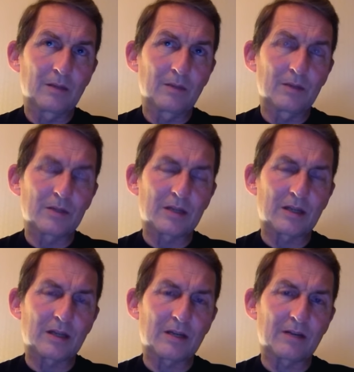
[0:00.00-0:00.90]
we sat
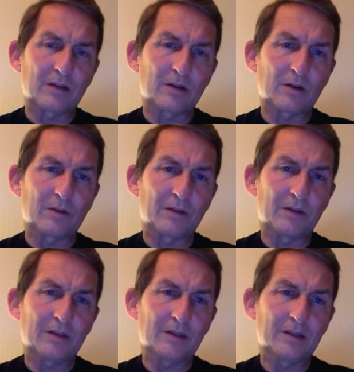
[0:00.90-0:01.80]
there having a
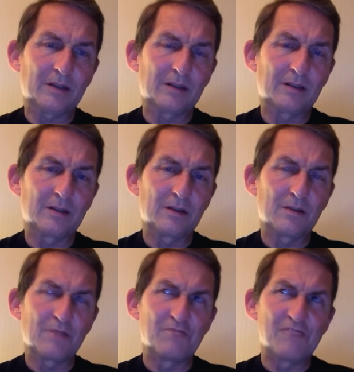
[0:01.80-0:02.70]
coffee,
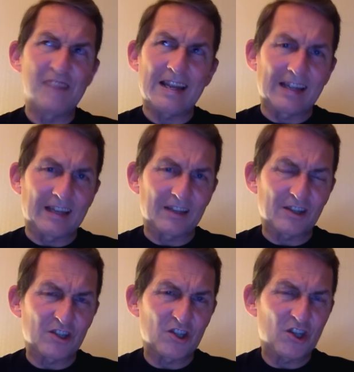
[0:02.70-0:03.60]
reeling at
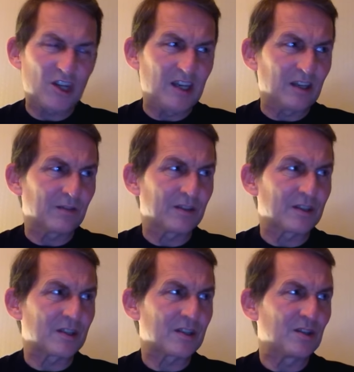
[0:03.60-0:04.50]
the cheek of
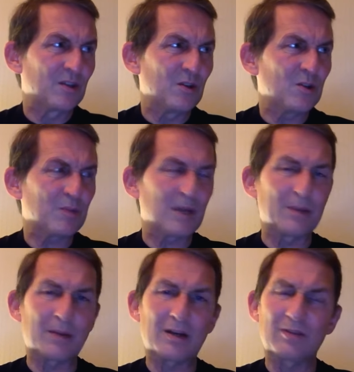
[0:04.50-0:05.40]
this
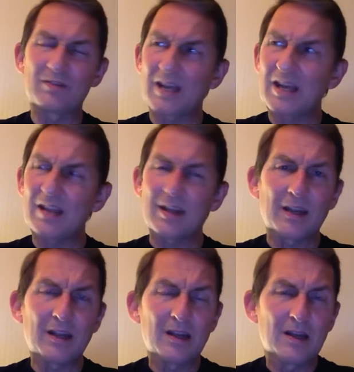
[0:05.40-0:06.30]
newspaper. How dare
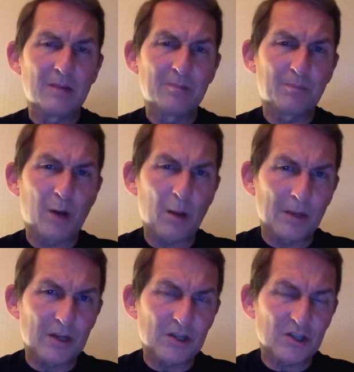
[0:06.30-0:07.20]
they
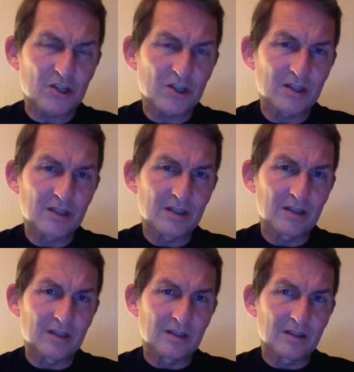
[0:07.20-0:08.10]
publish
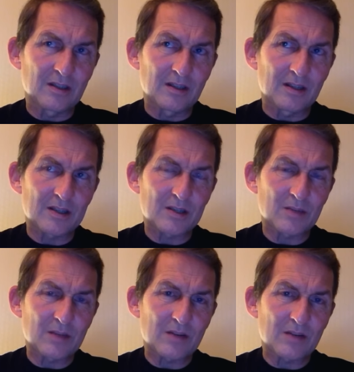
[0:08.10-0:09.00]
this
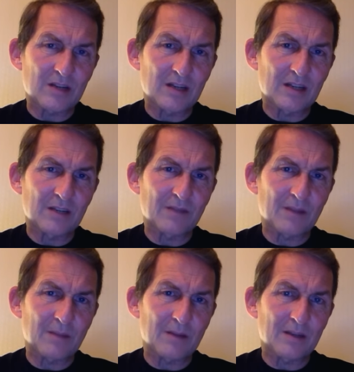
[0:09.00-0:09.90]
without telling the
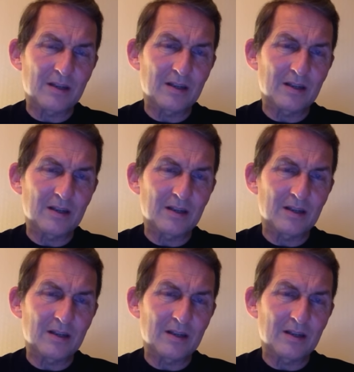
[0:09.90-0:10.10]
family?